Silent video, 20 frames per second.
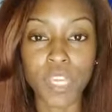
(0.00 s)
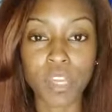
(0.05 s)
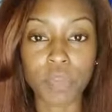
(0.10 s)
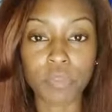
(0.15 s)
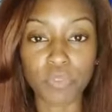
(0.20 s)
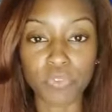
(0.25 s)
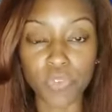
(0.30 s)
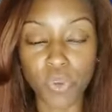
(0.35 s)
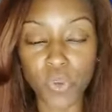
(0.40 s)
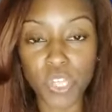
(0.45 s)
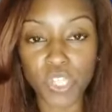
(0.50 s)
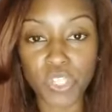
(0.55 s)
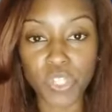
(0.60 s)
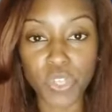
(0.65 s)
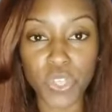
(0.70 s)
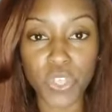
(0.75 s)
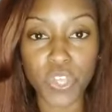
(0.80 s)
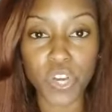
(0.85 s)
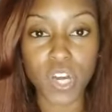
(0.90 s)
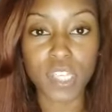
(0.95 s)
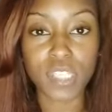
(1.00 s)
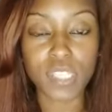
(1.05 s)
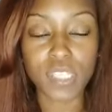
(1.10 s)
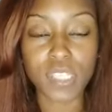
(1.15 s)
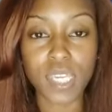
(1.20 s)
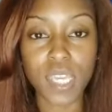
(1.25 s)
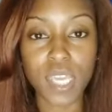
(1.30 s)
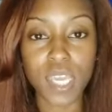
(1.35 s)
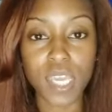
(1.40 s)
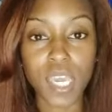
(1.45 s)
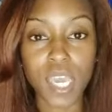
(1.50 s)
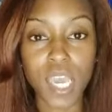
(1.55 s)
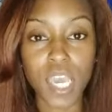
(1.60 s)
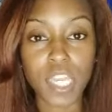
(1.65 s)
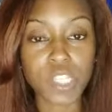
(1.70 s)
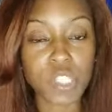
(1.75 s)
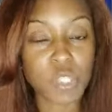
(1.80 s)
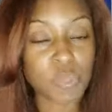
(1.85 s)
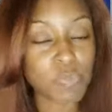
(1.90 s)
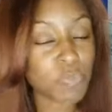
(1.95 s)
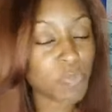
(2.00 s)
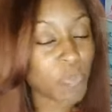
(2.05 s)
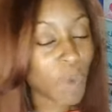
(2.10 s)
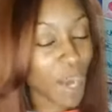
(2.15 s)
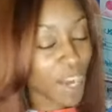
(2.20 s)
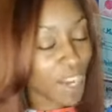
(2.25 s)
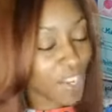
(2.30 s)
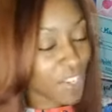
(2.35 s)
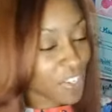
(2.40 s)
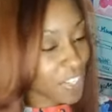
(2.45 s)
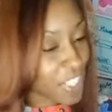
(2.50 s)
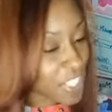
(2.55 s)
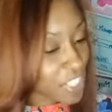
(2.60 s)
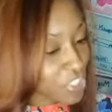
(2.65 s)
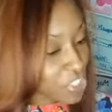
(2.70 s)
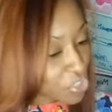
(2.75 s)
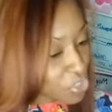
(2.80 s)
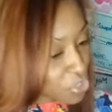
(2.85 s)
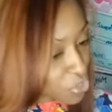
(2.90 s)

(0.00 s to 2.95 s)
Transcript: provoking your thoughts, inspiring